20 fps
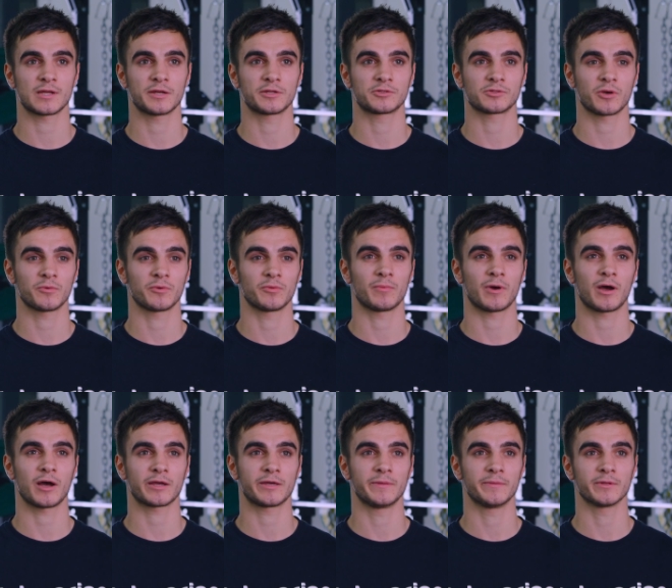started training with
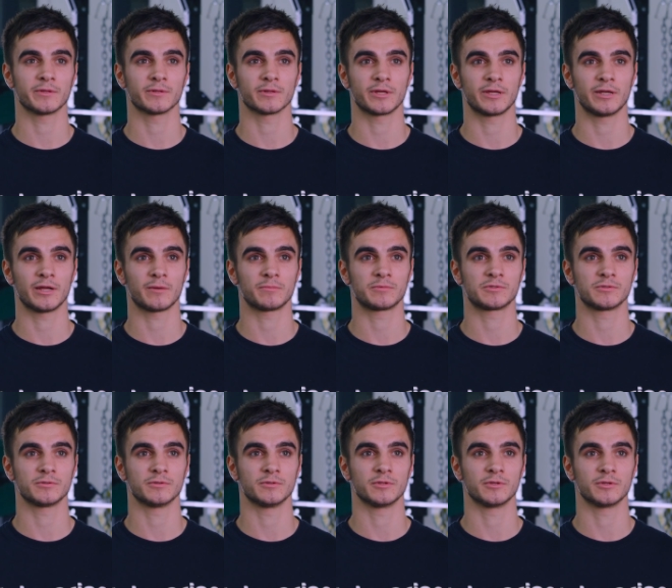Mark in the lead
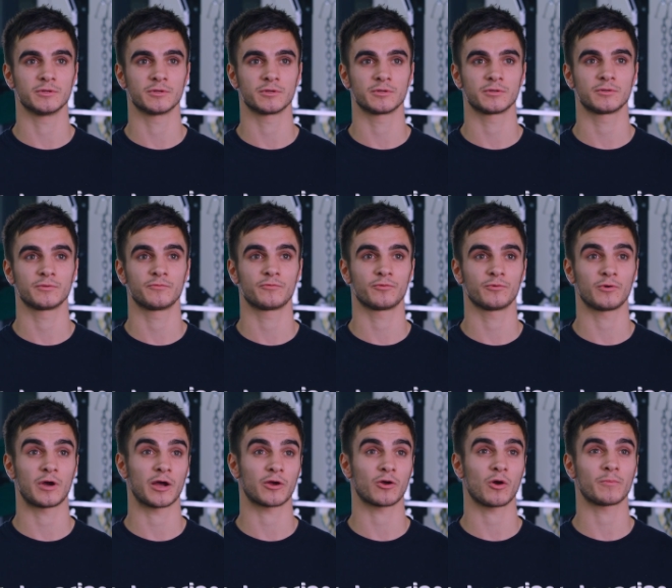up to
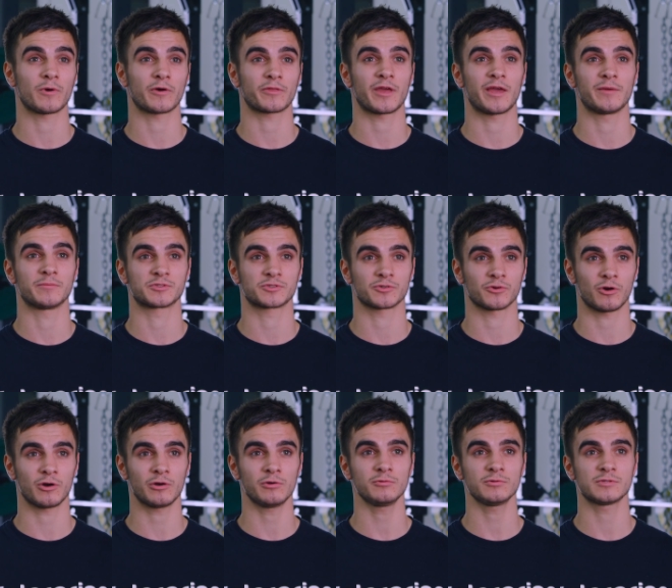the uh, Commonwealth Games
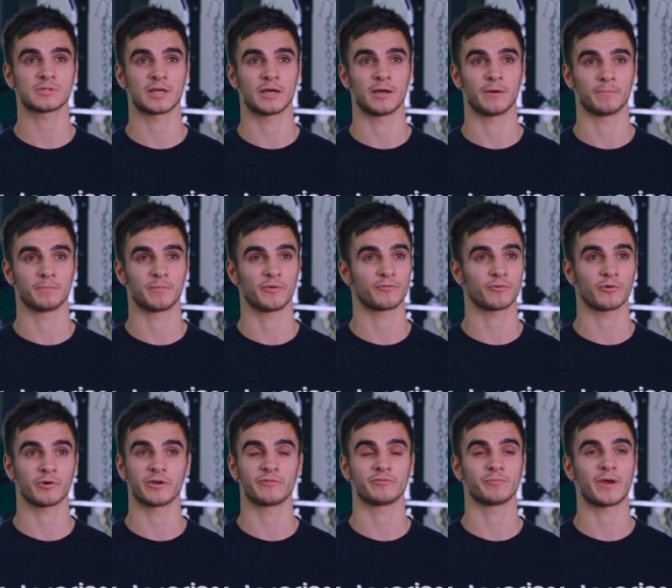trials um,
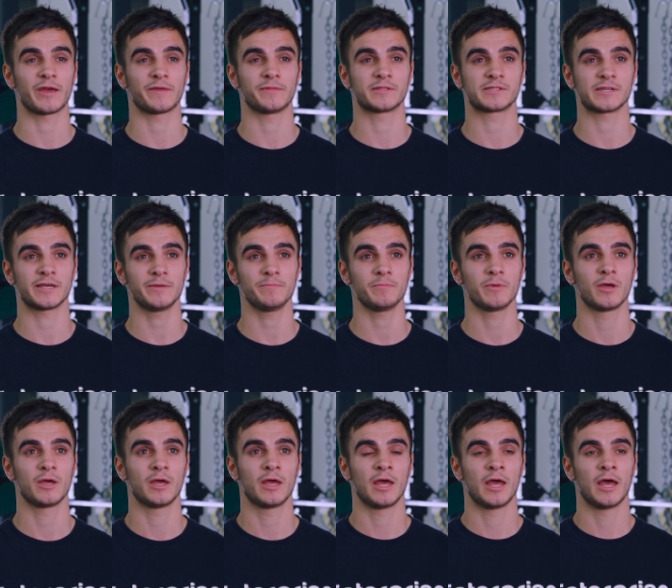before I even made the team.
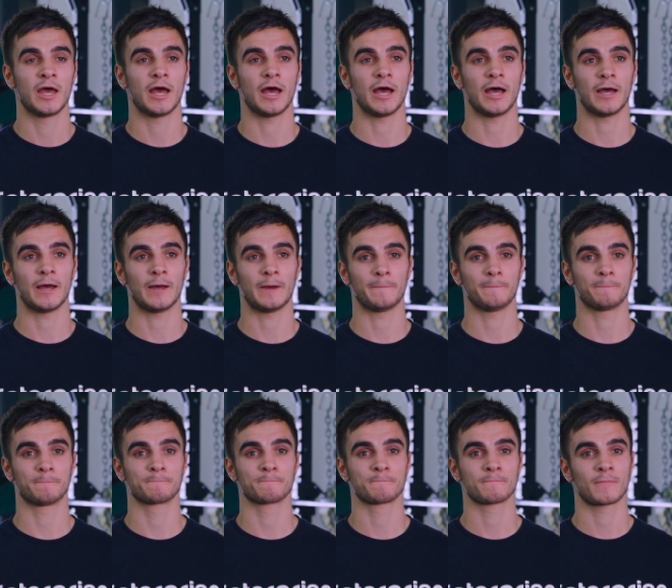
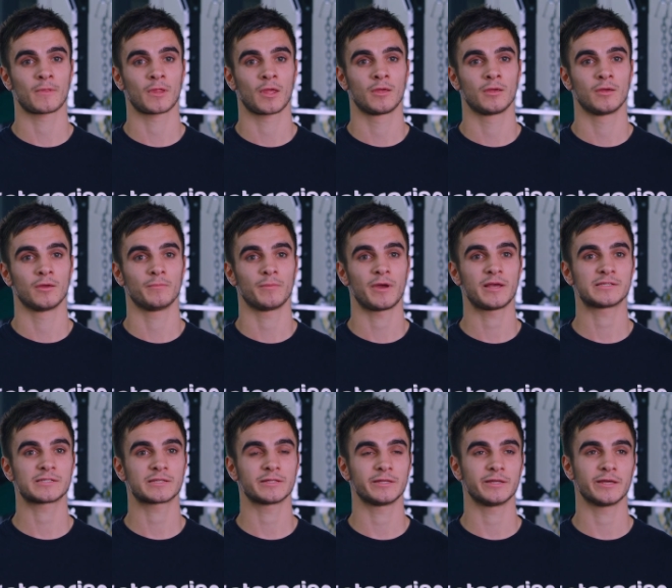Um, and
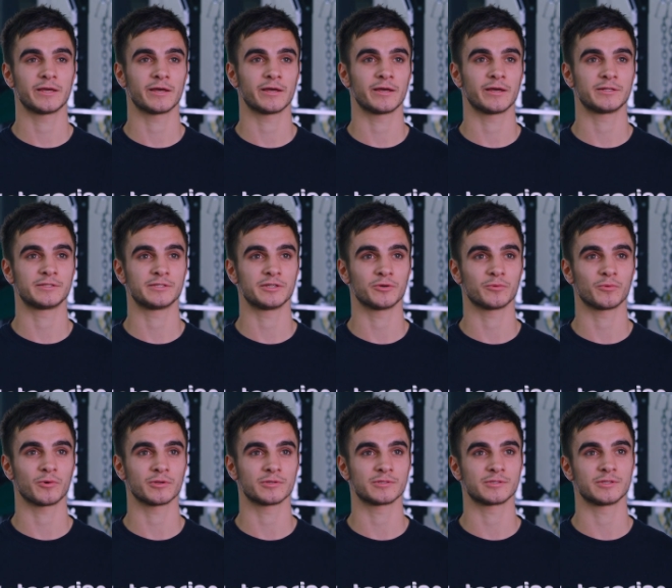basically uh, our
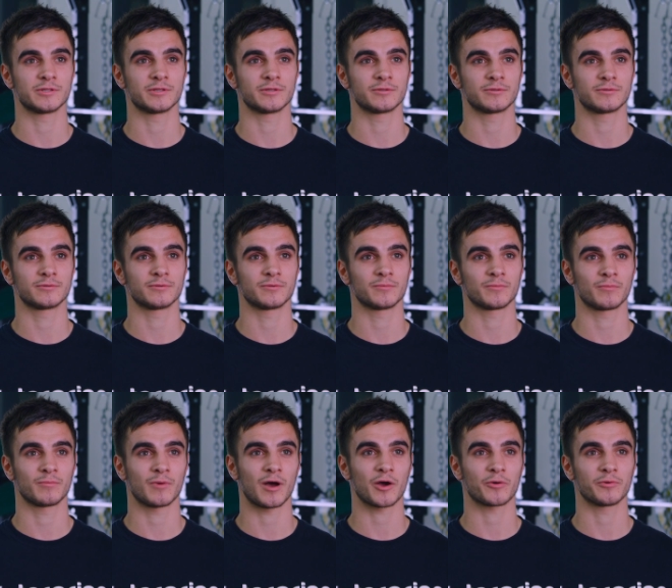deal was that
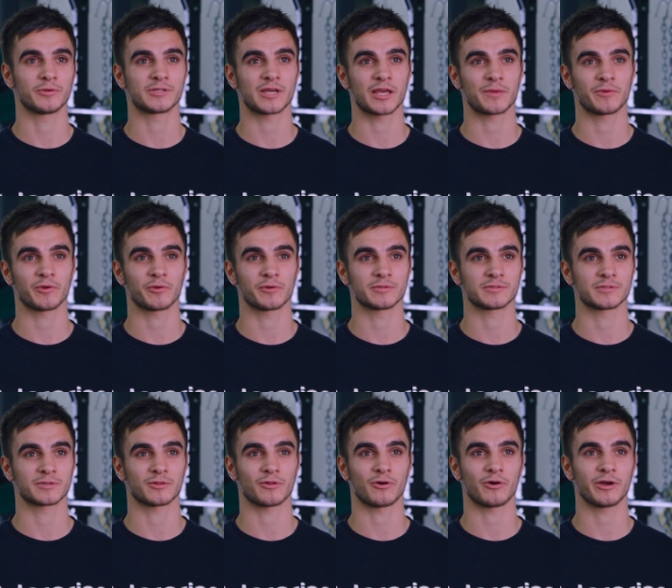Mark would take me on
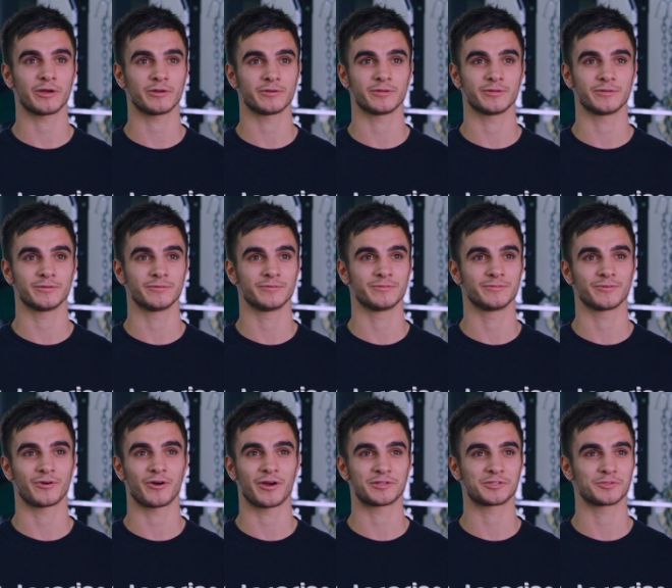as a client
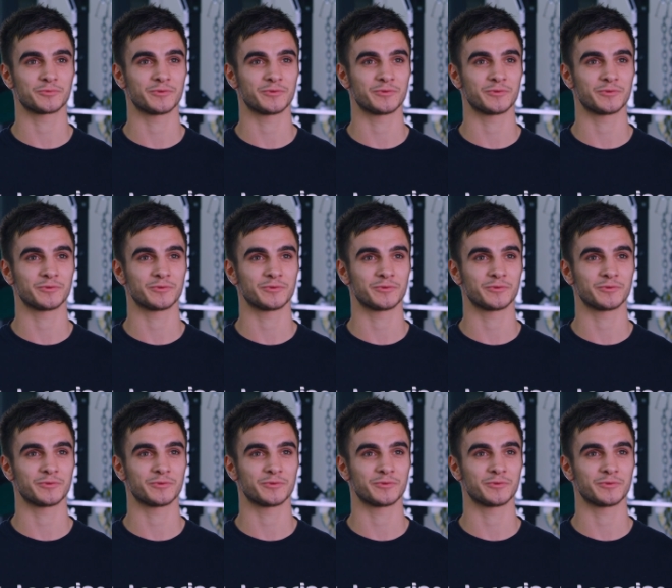and I